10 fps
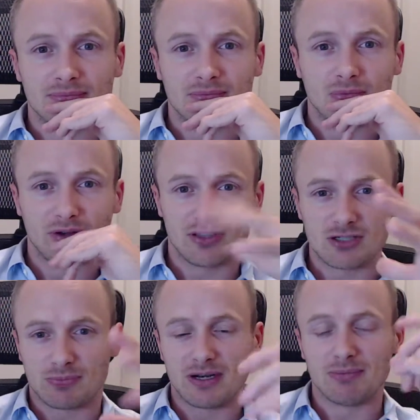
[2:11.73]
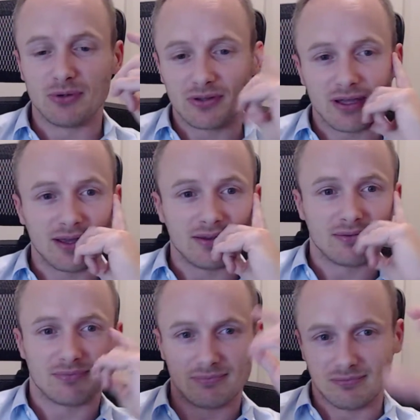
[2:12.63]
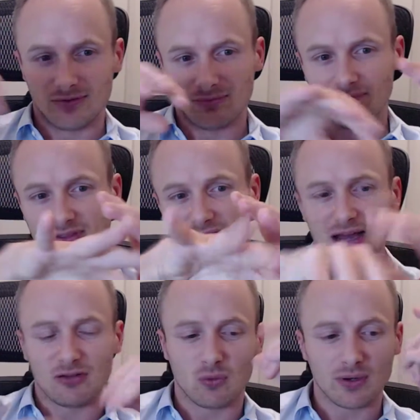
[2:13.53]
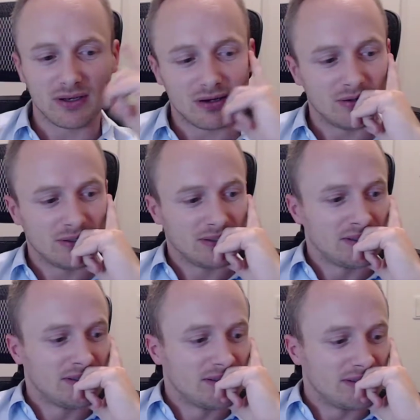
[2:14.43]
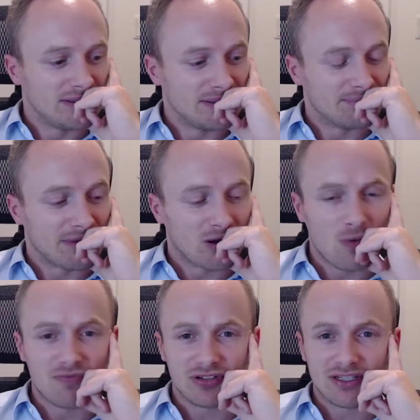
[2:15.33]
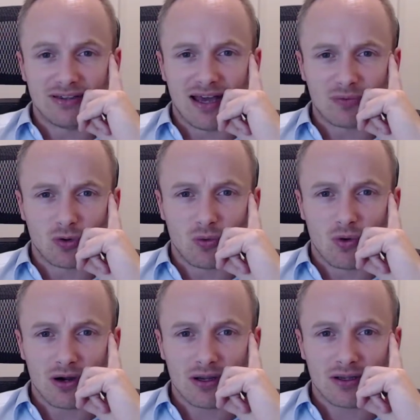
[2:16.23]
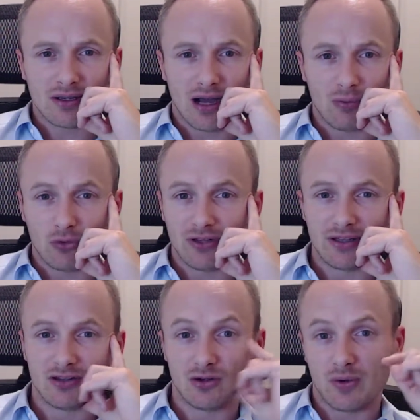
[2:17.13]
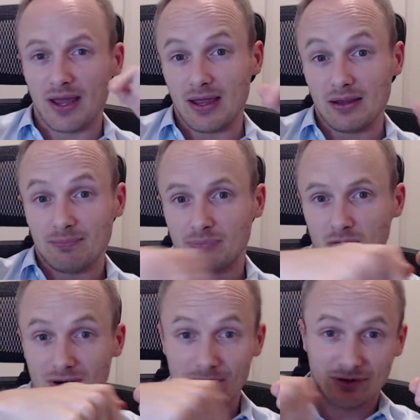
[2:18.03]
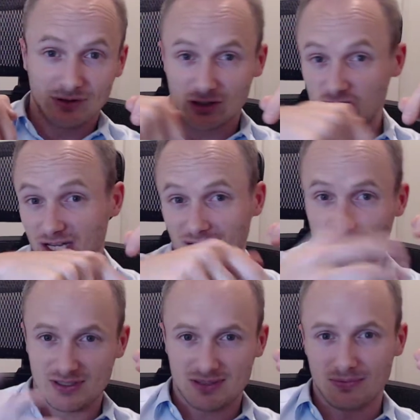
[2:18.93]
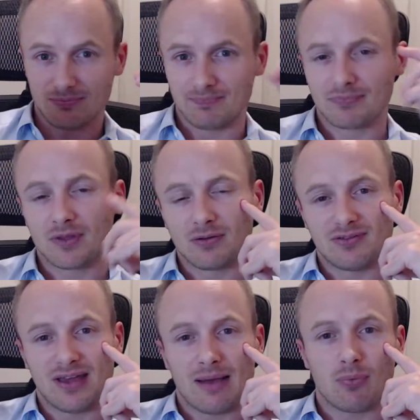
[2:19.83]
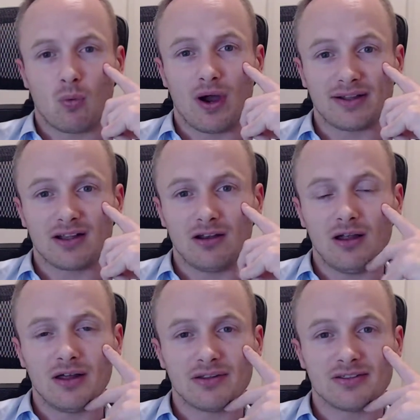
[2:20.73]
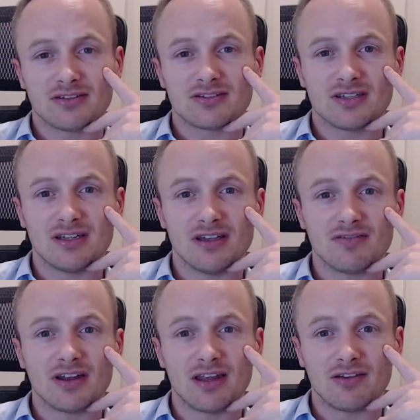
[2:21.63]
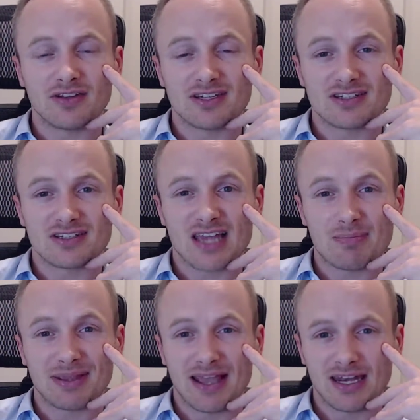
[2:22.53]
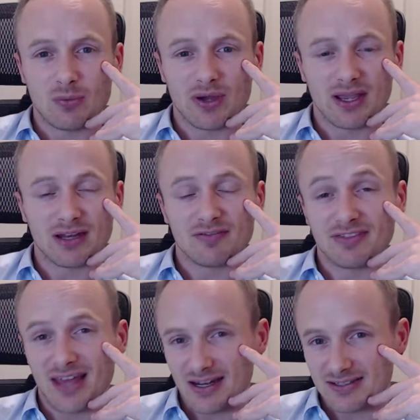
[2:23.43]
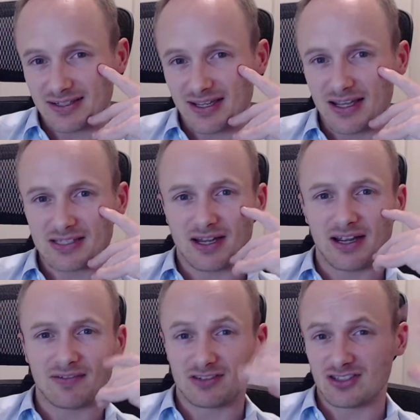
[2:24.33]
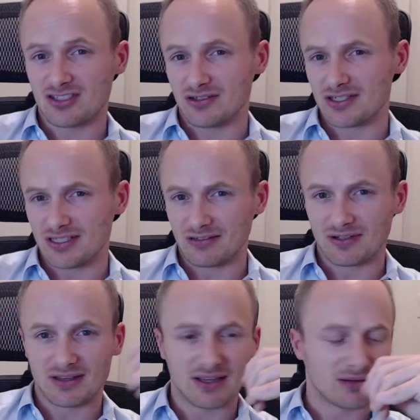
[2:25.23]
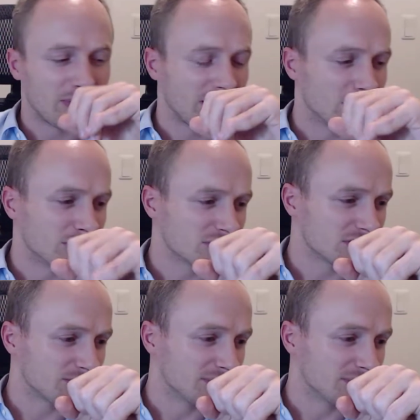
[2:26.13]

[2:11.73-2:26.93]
with the spray booth and the thing out the window. And hopefully that will work. I will then do a perimeter check with some damp white cloth to see if any of it is escaping anyway, and if that is the case, I have to seriously rethink my airbrushing